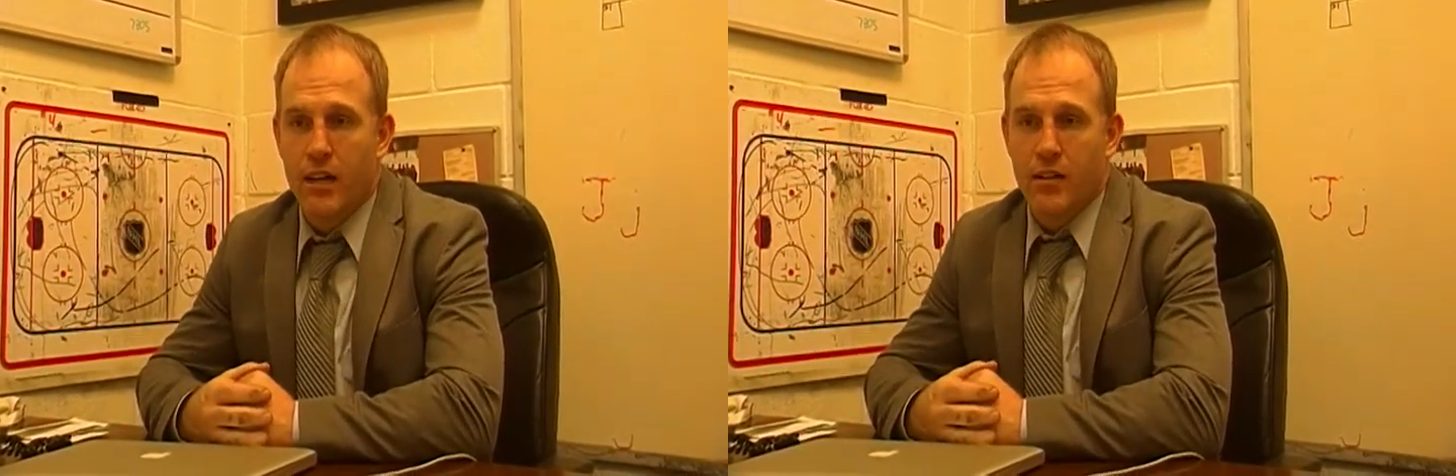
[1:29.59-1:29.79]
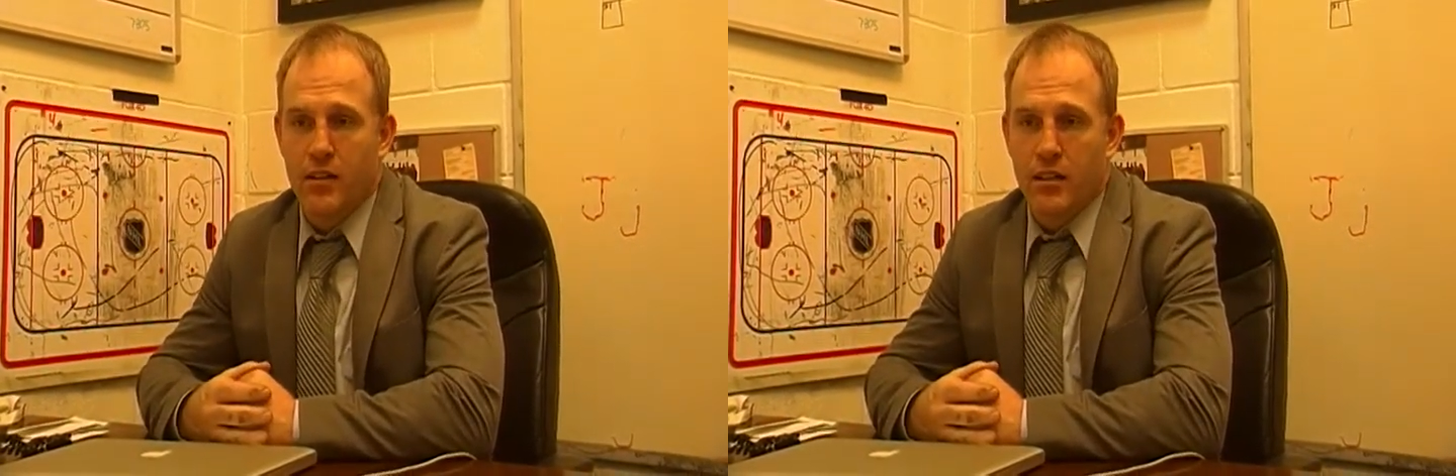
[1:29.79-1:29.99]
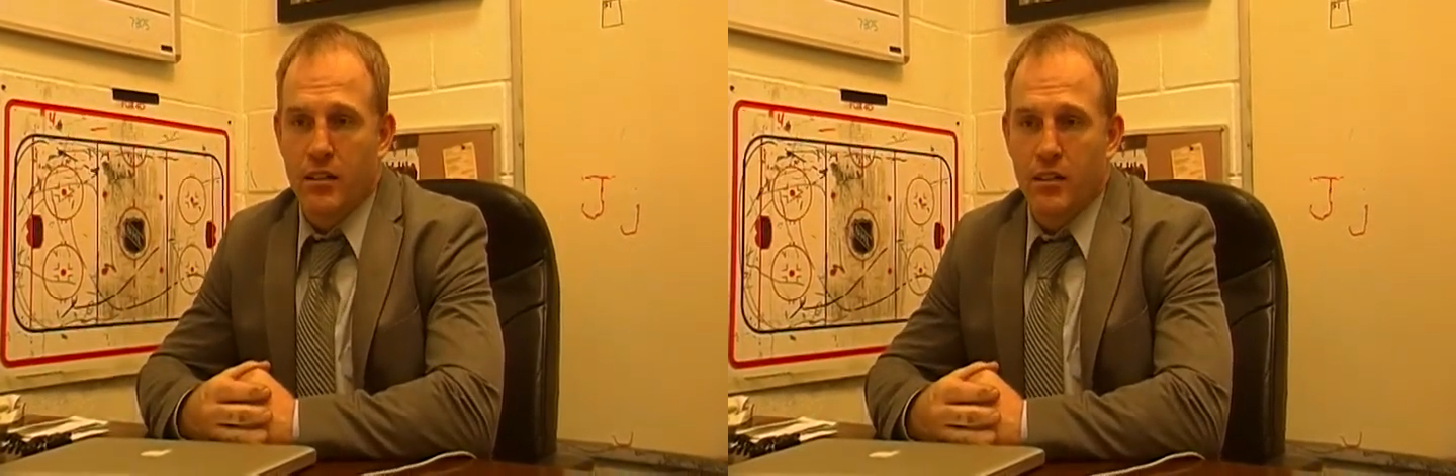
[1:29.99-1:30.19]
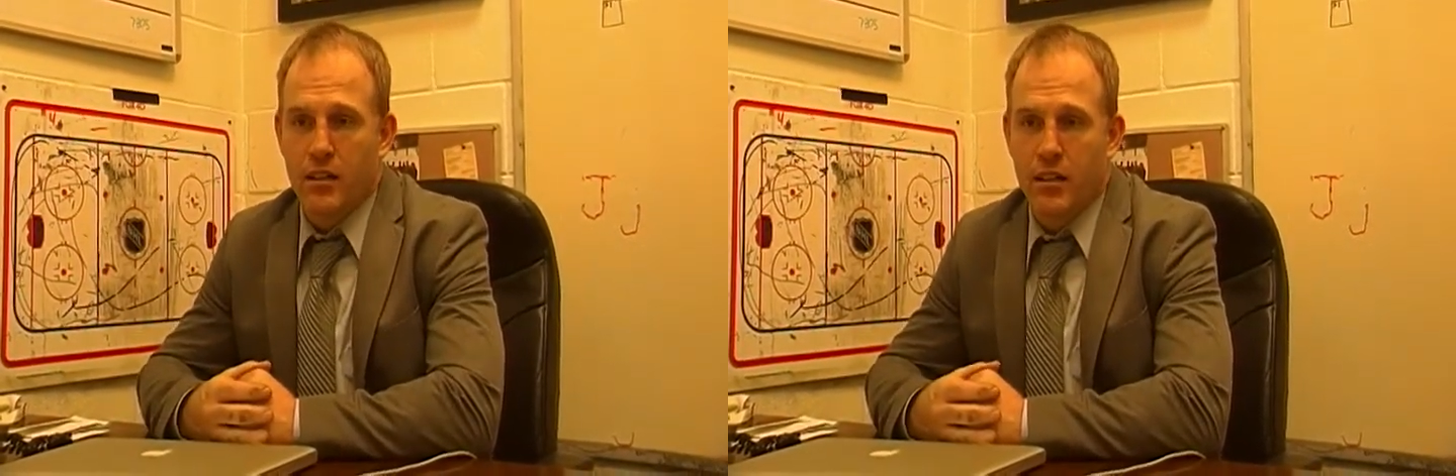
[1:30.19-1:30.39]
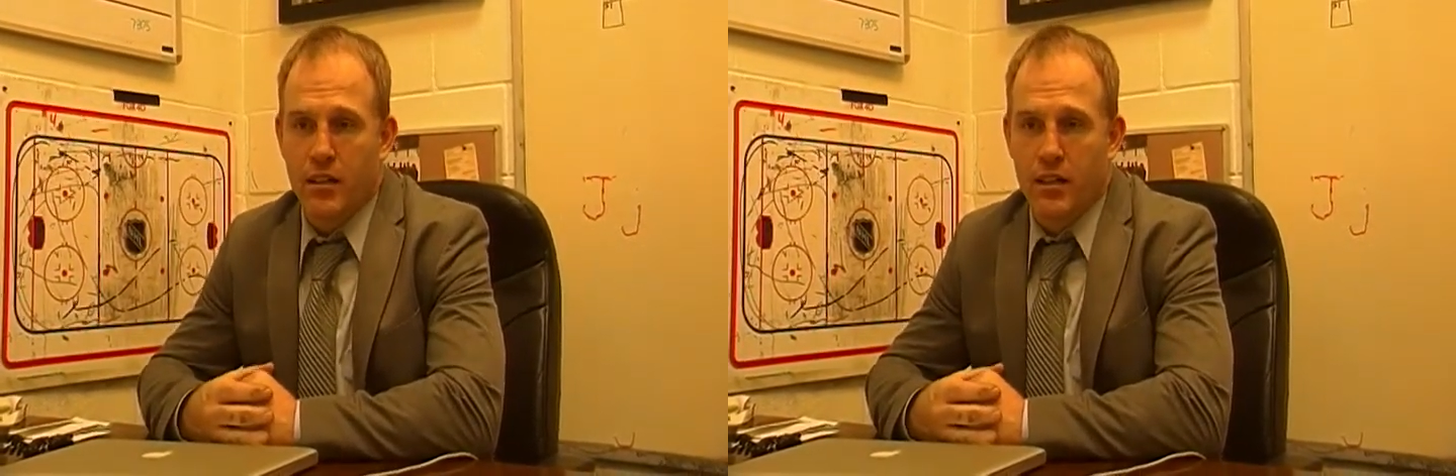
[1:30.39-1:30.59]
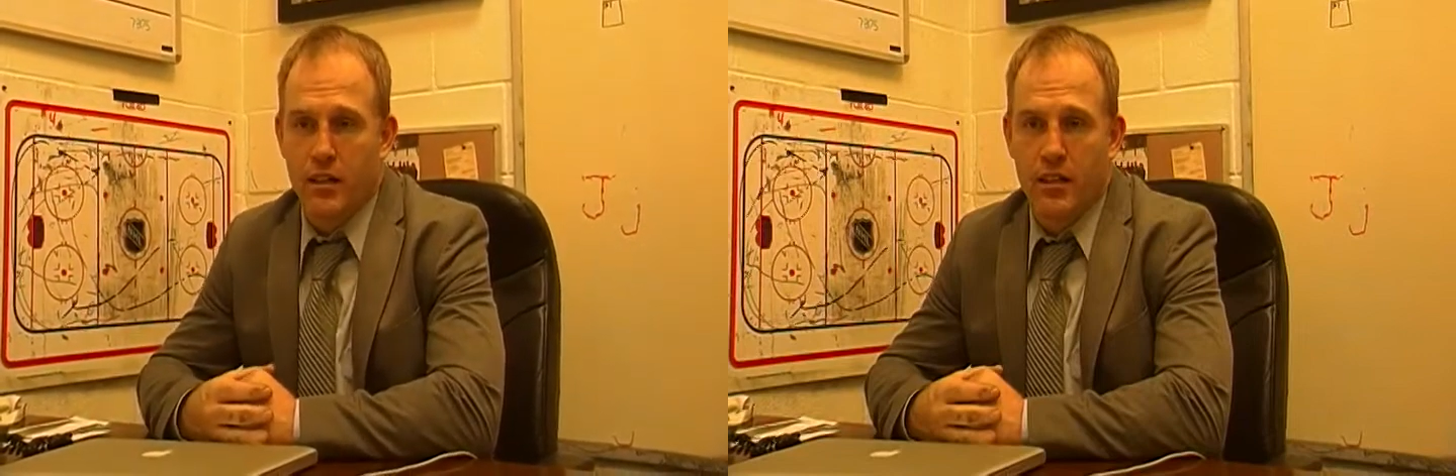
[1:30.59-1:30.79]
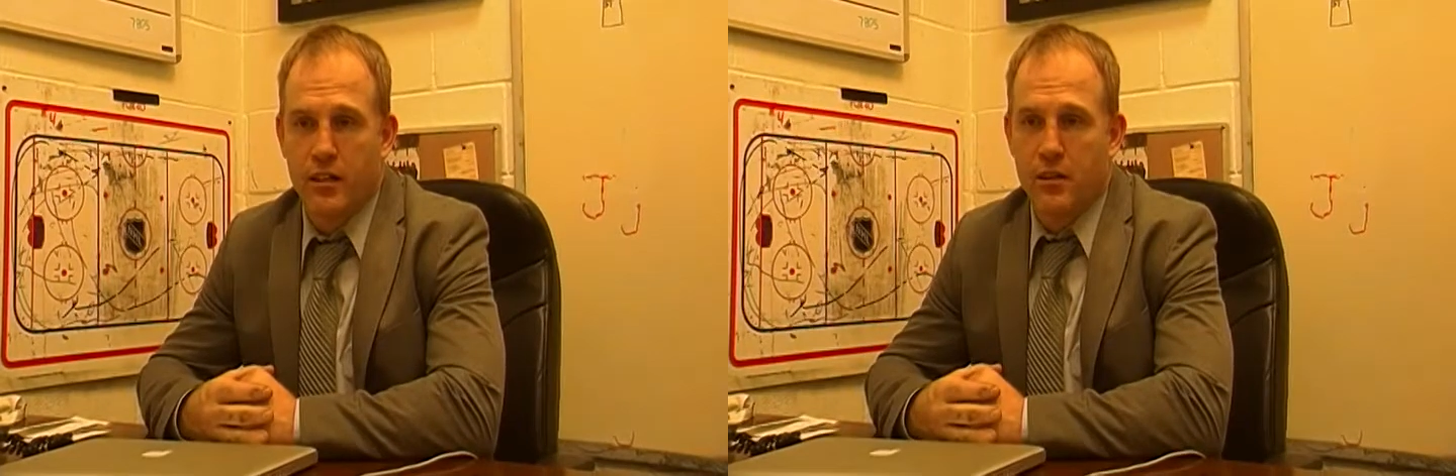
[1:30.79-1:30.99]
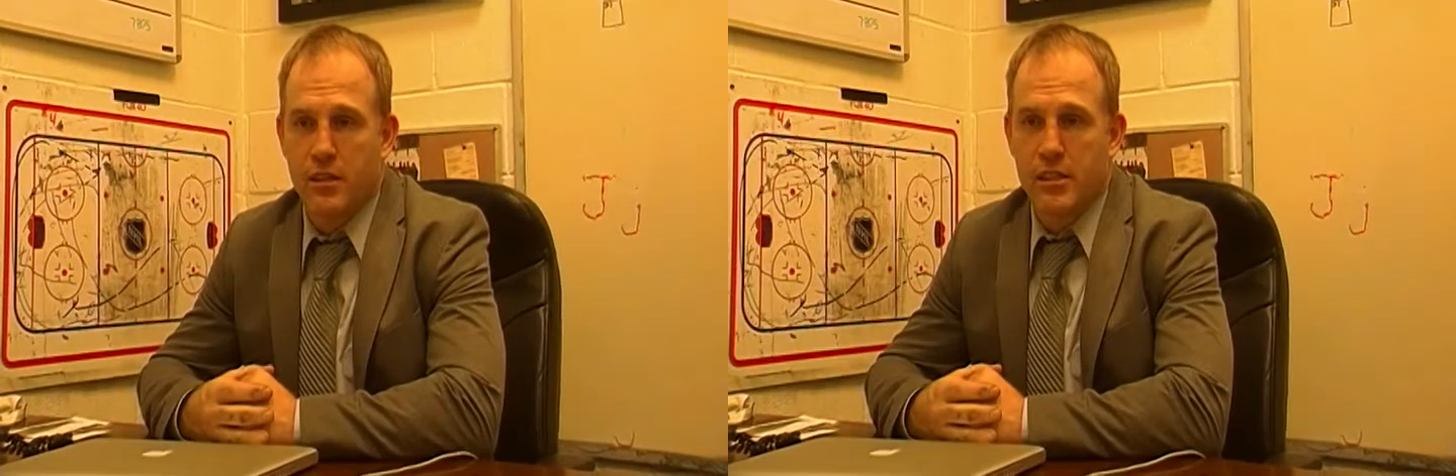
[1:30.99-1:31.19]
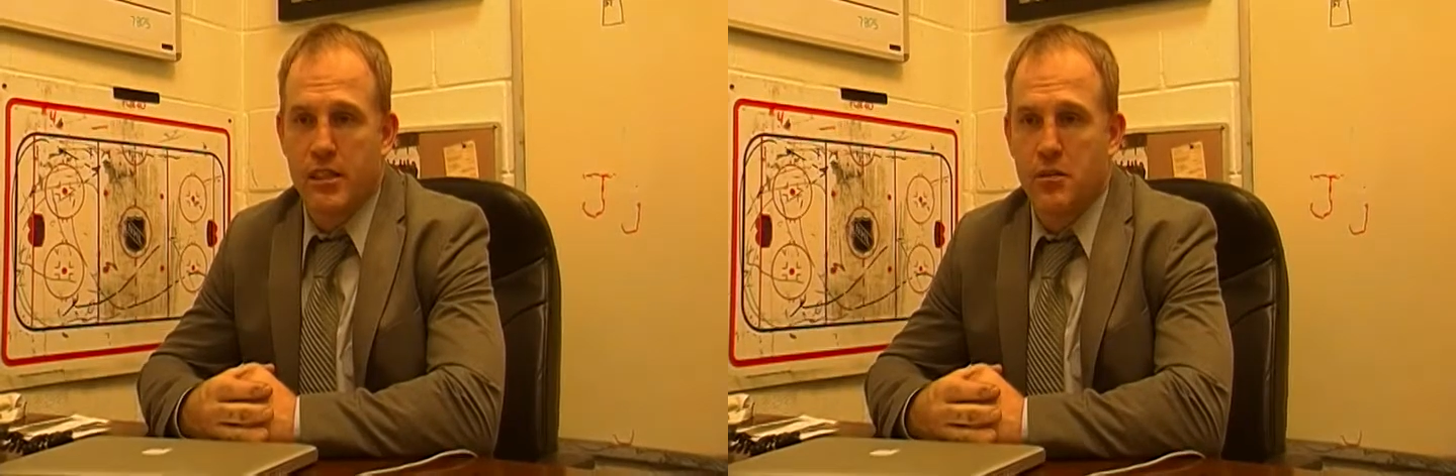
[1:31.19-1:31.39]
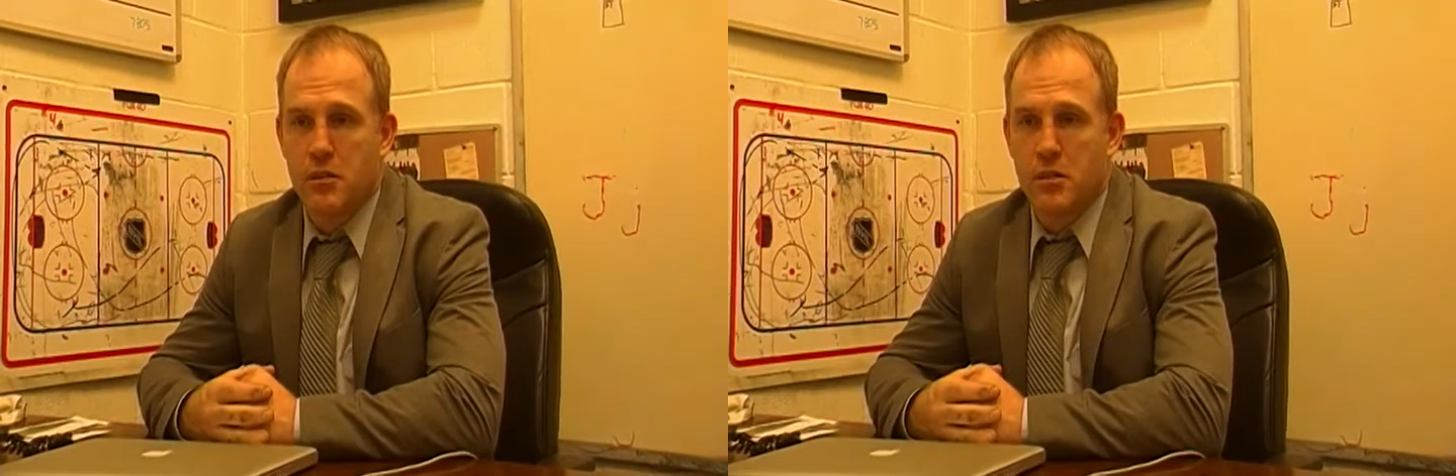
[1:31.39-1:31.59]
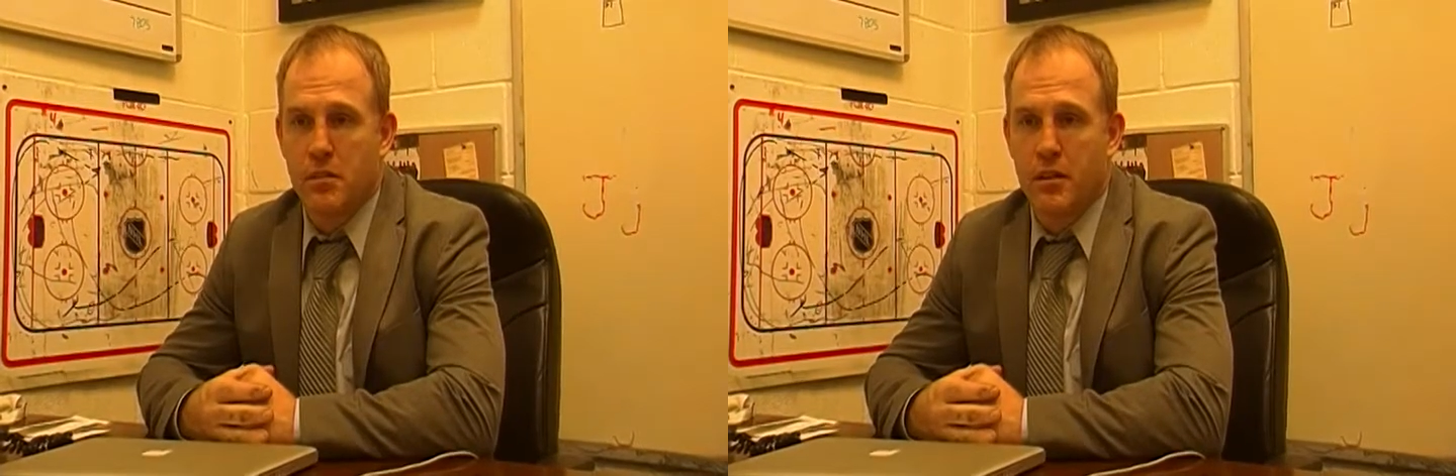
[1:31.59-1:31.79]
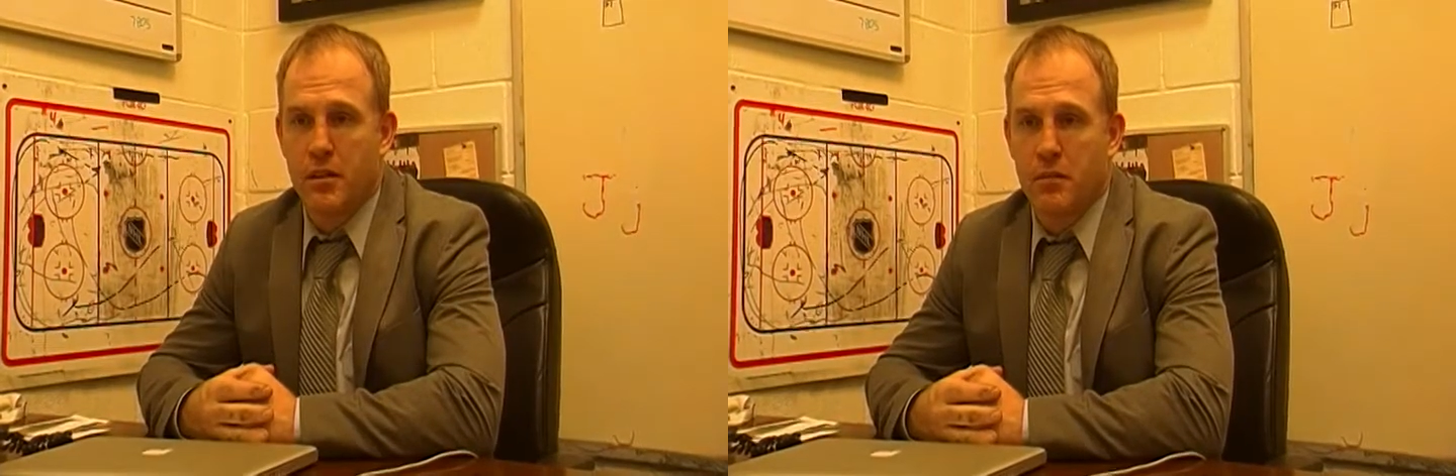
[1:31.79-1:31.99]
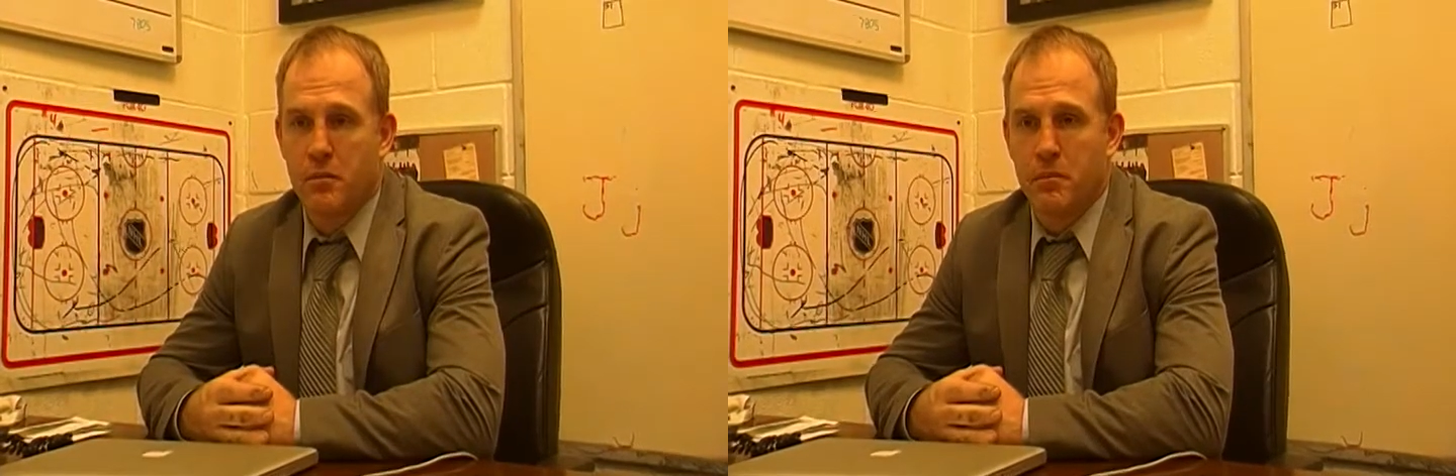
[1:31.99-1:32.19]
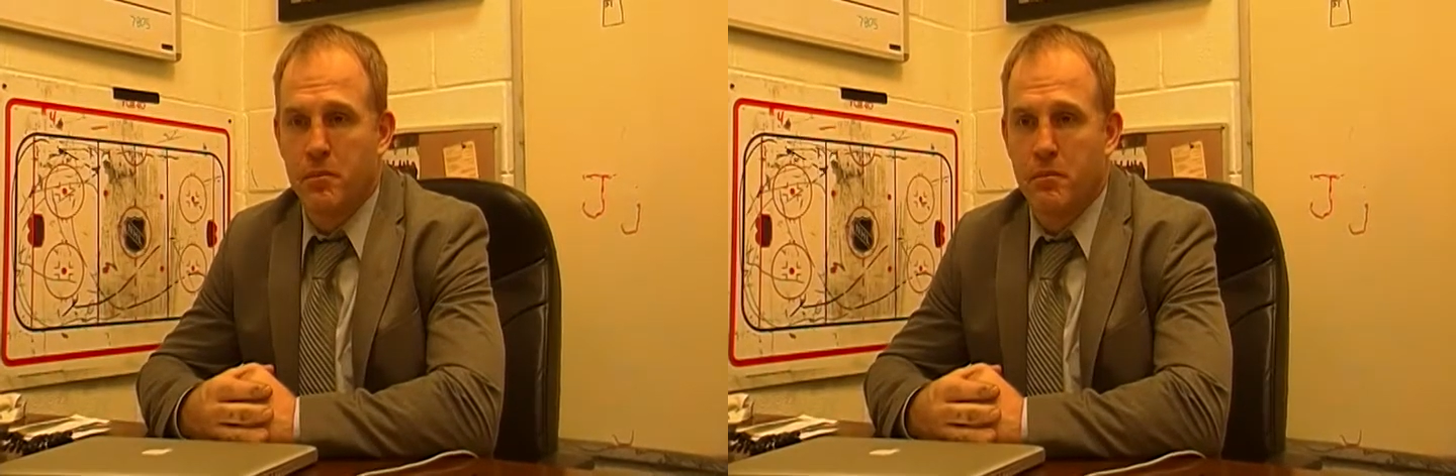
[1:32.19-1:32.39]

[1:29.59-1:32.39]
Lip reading: and our, you know, our D responded